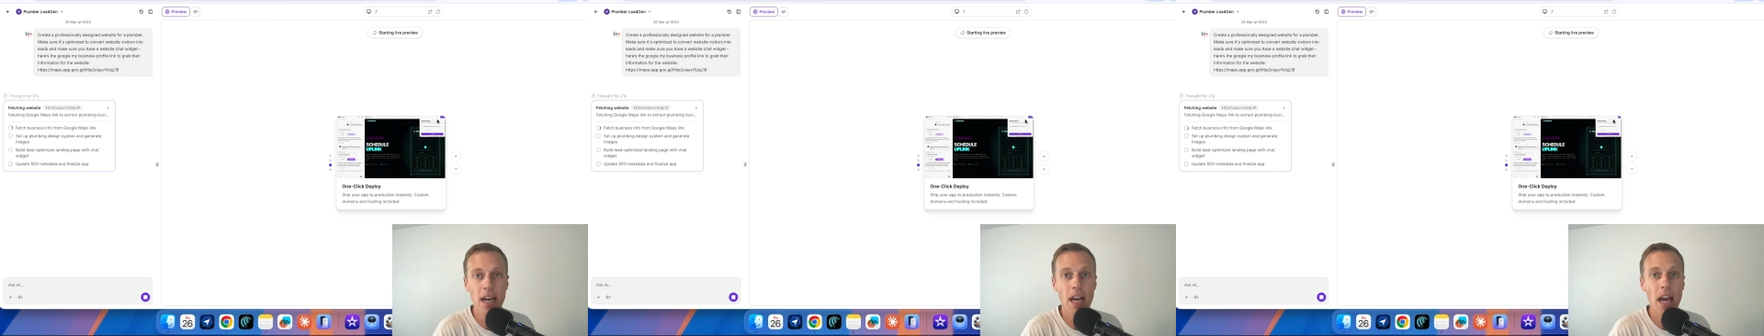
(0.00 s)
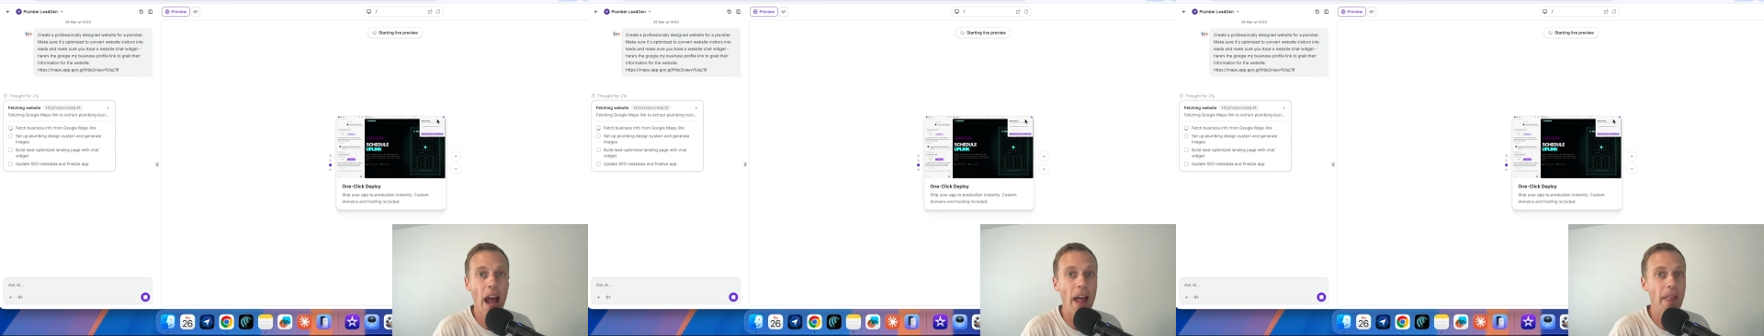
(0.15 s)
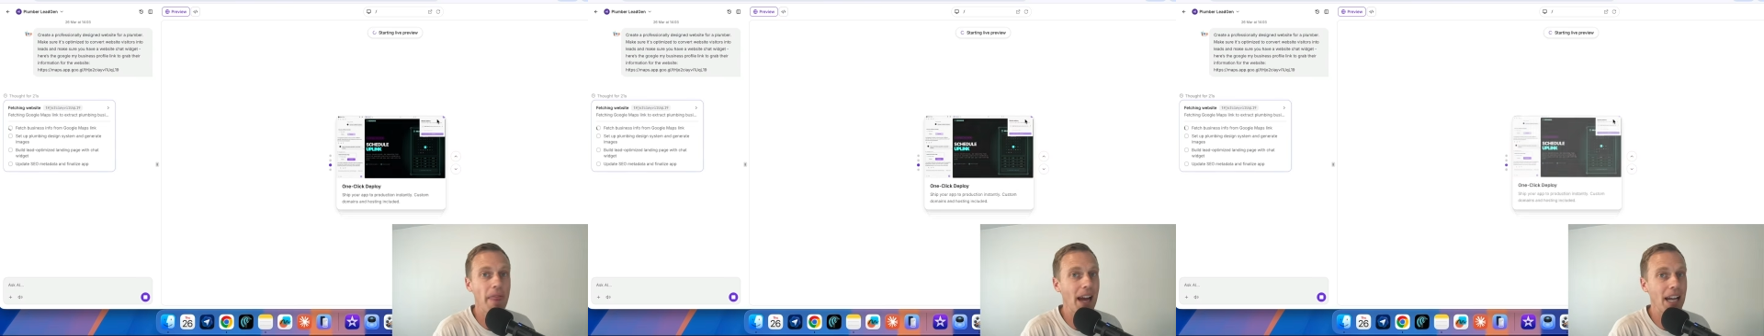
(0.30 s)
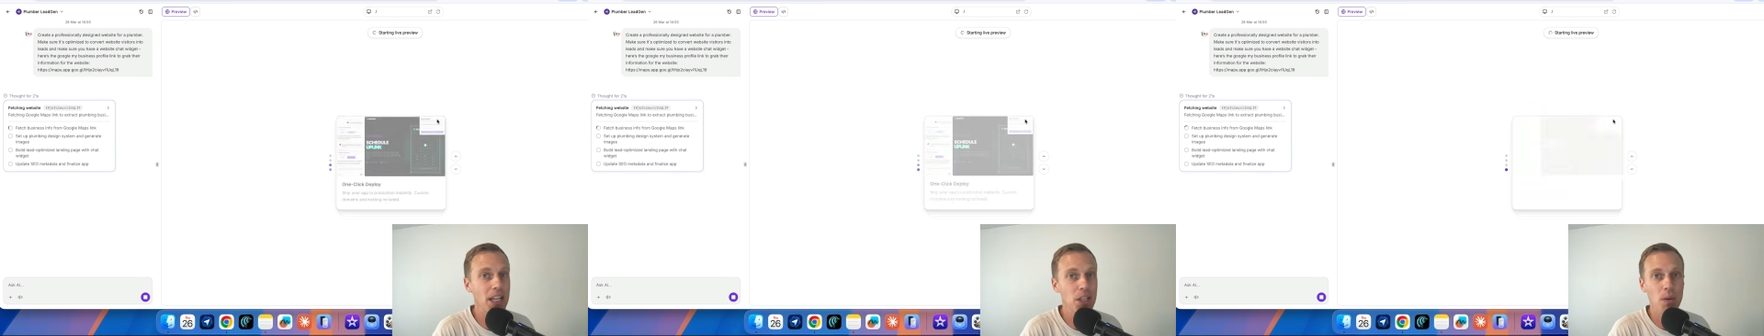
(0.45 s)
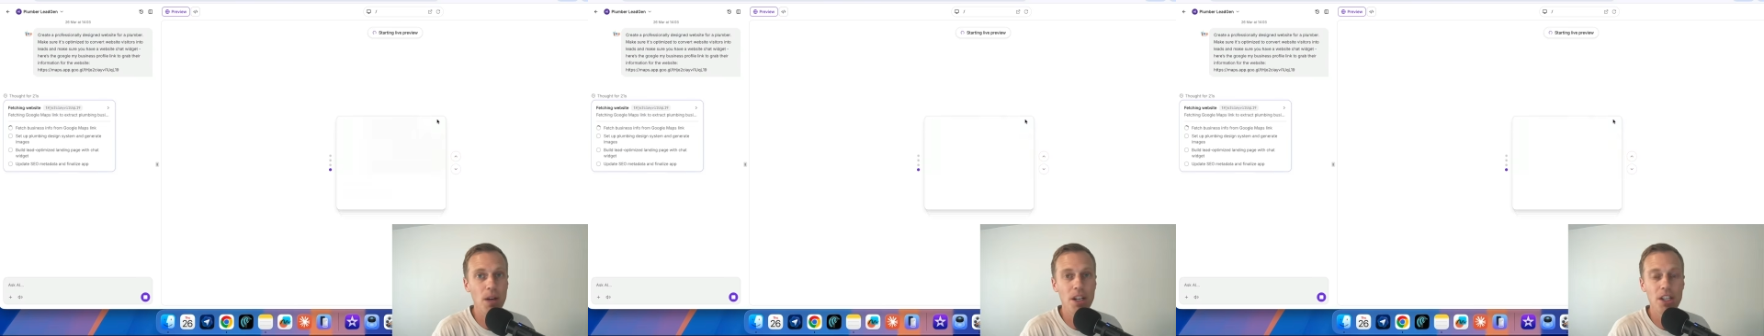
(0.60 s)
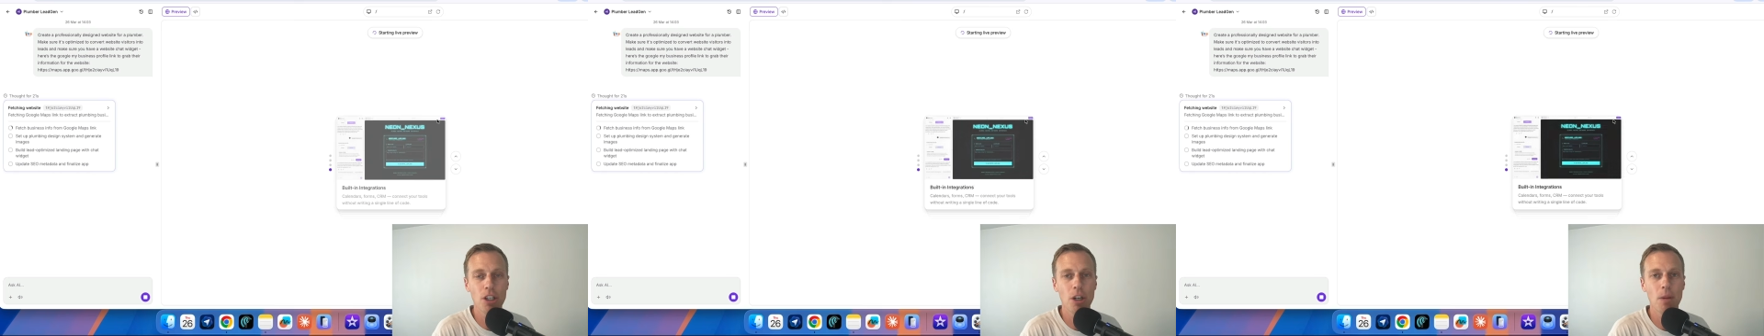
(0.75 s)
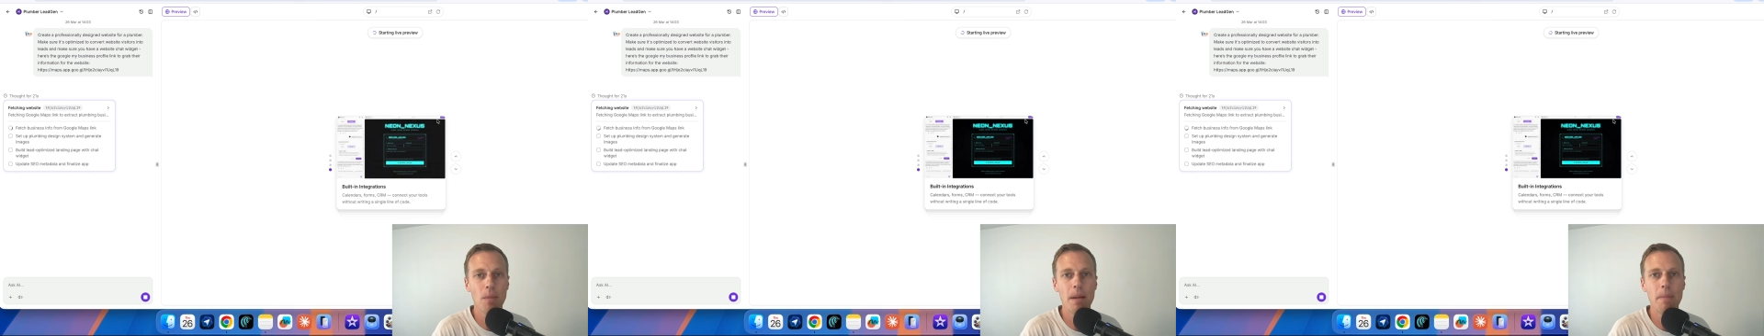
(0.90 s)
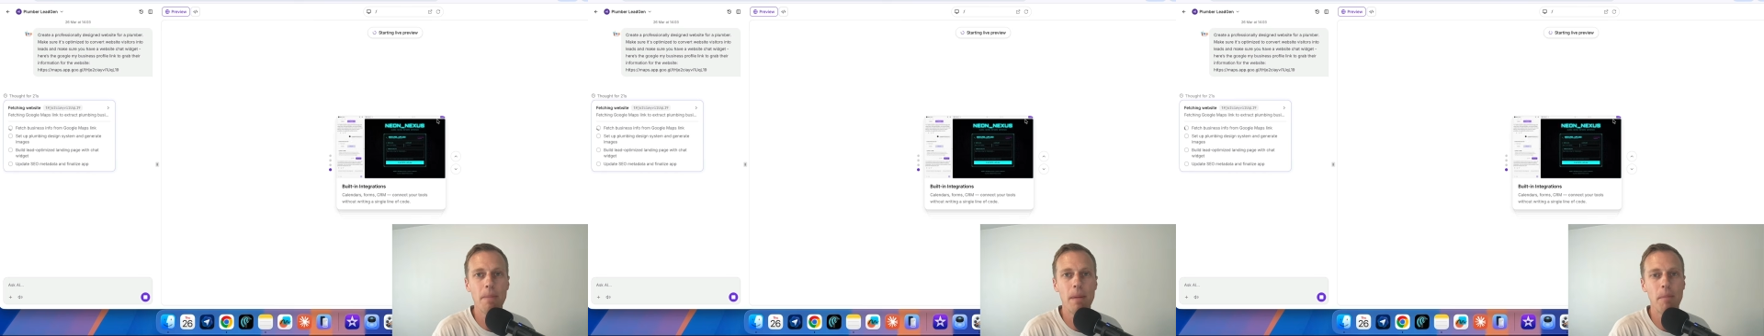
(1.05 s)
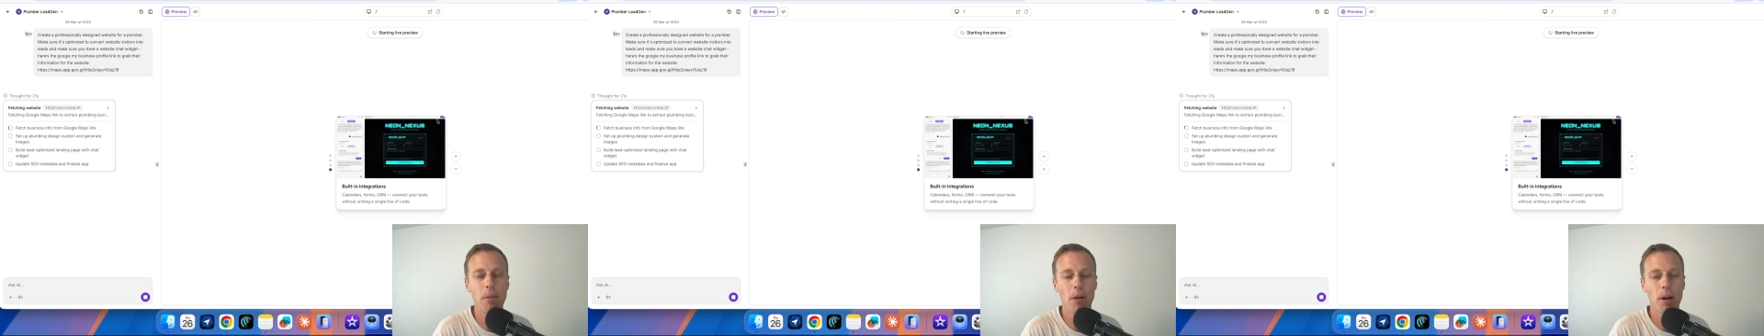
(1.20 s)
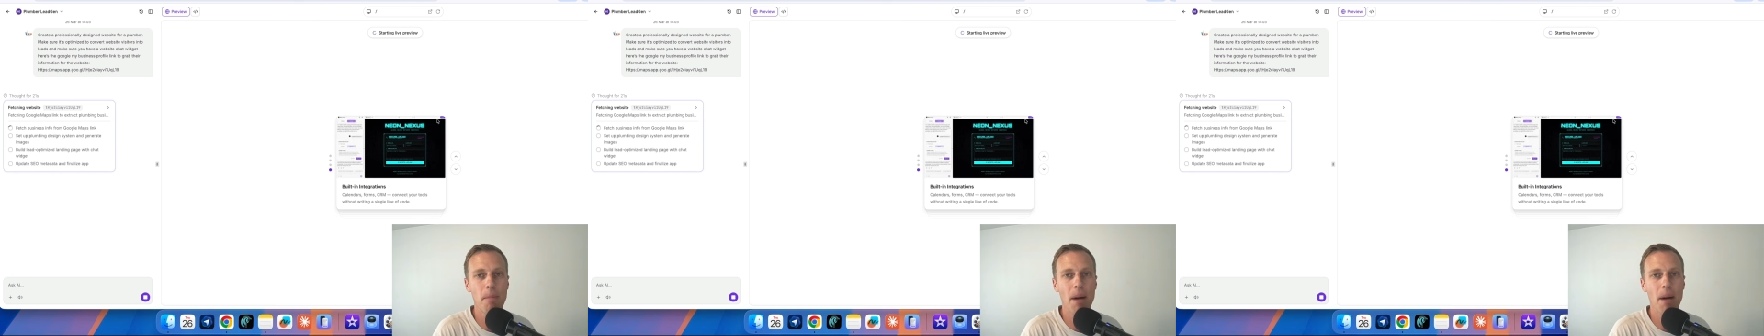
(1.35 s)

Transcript: And that's why so many people are